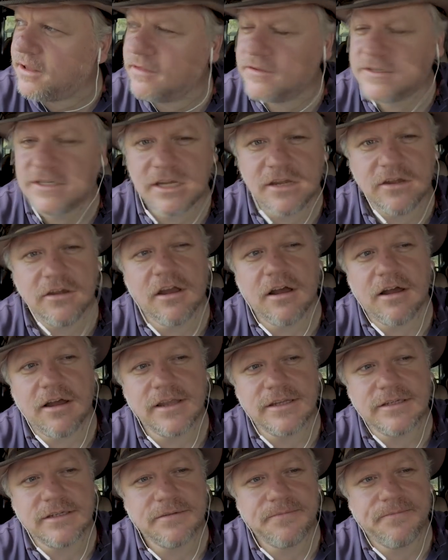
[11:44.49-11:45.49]
to you
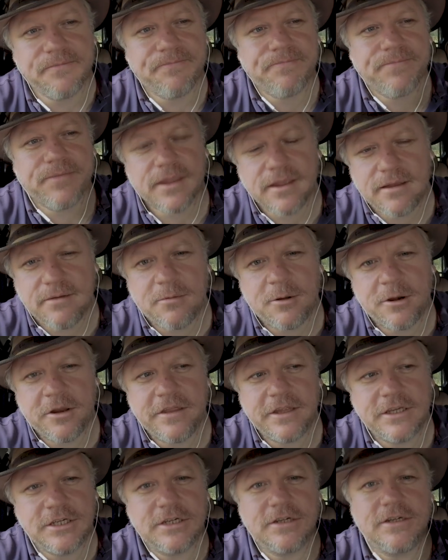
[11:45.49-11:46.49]
guys. What are
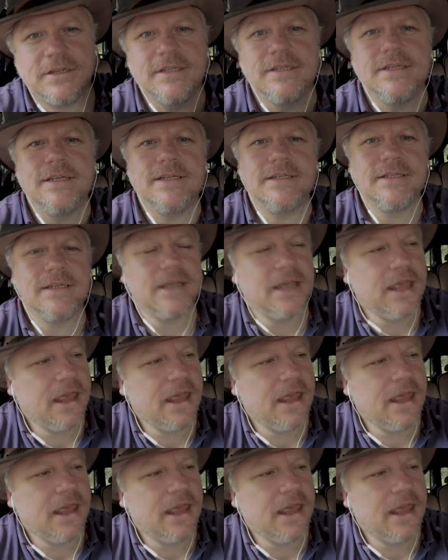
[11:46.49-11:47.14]
the chances?